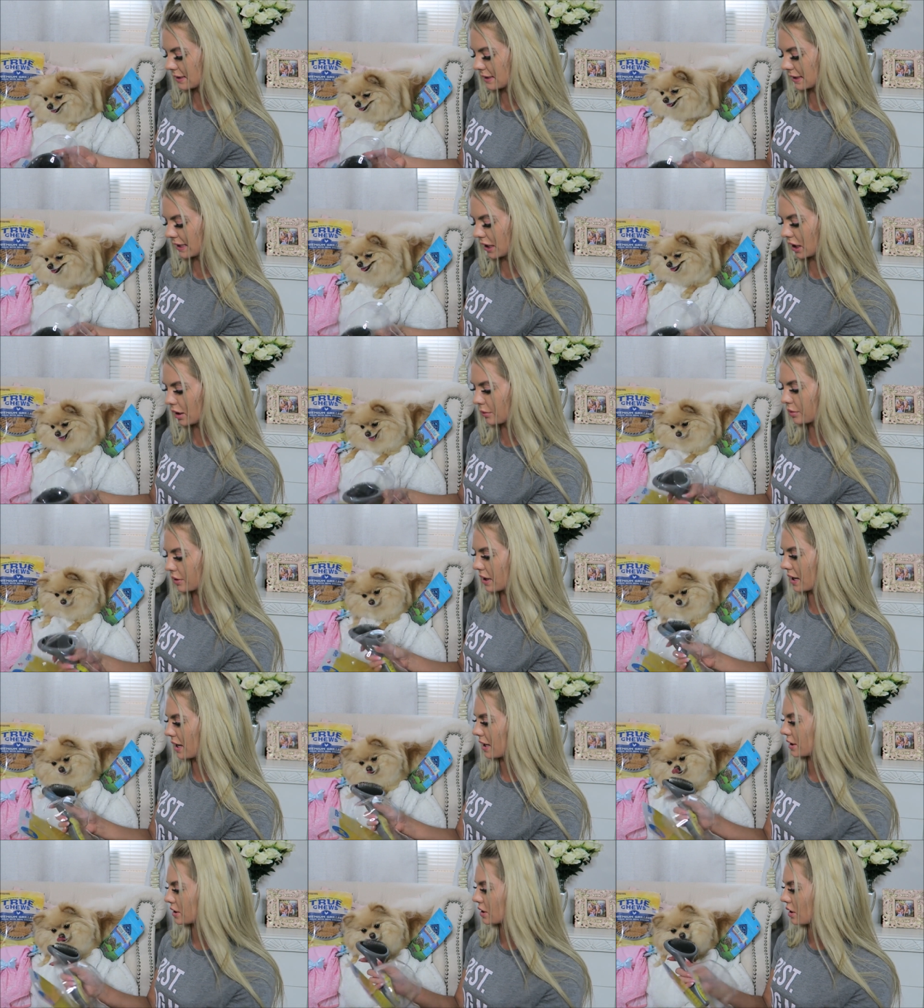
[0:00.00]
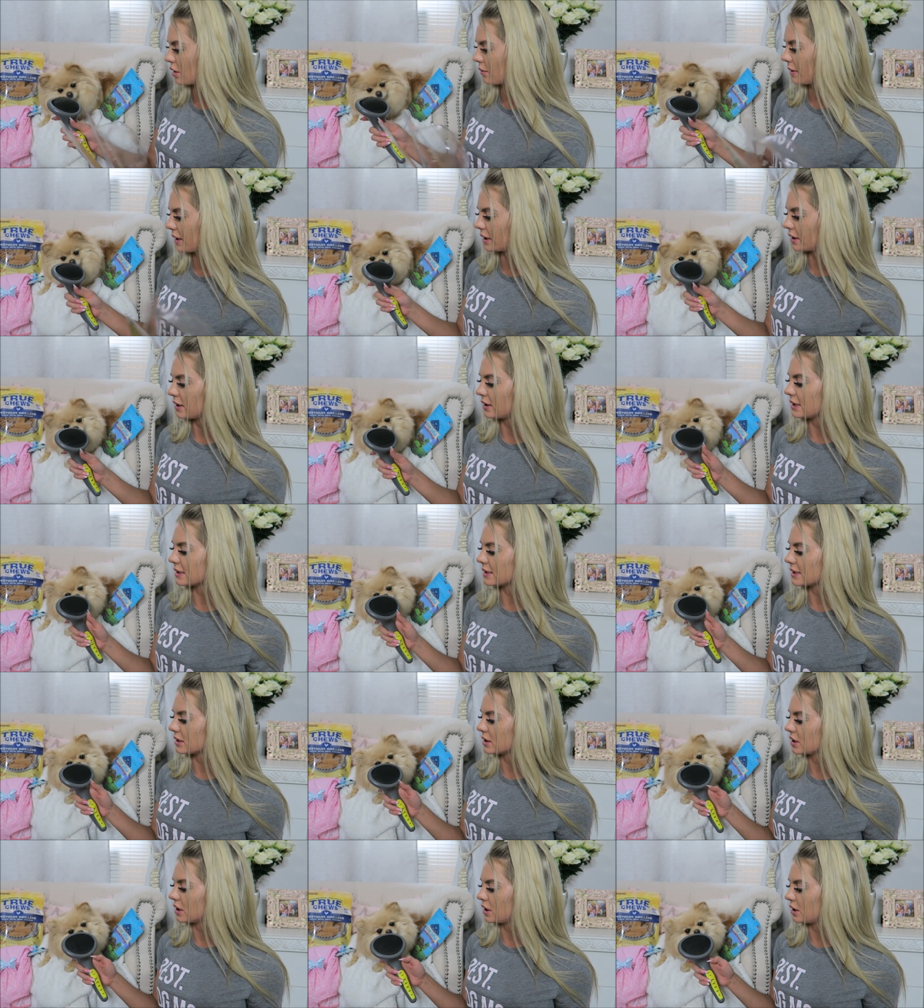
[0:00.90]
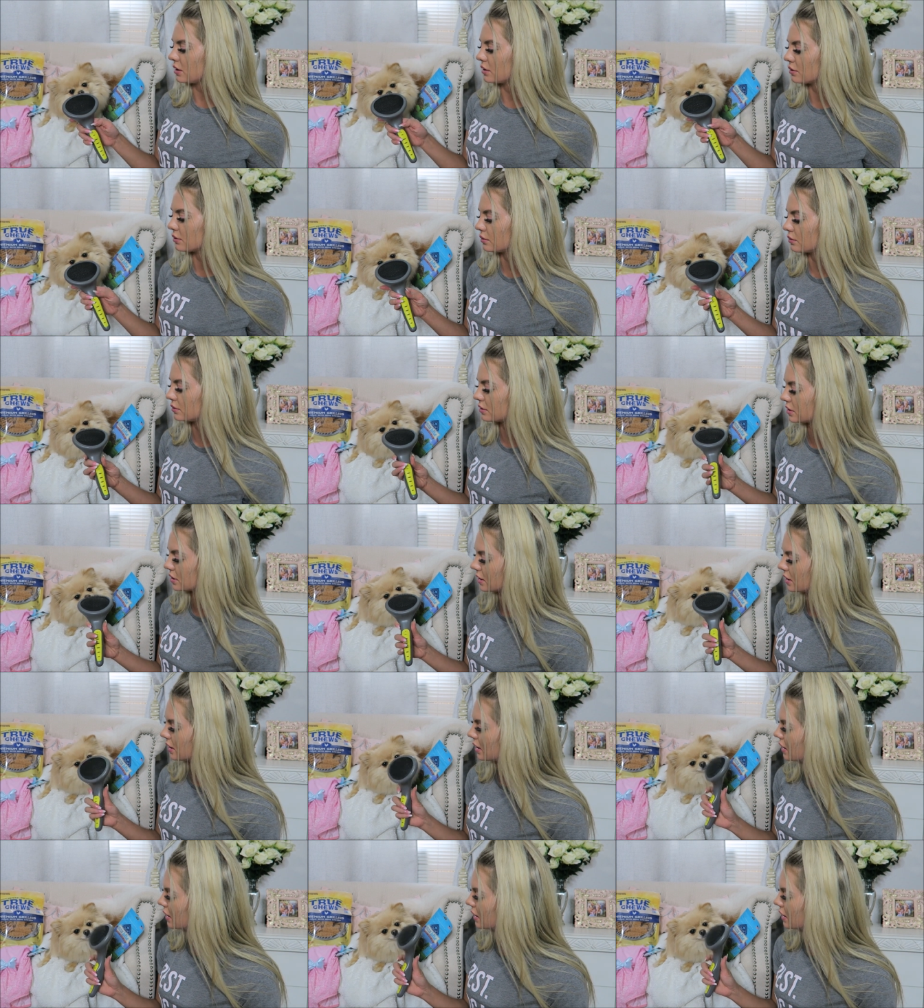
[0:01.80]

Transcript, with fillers: Slicker brush. Oh my goodness, it's huge.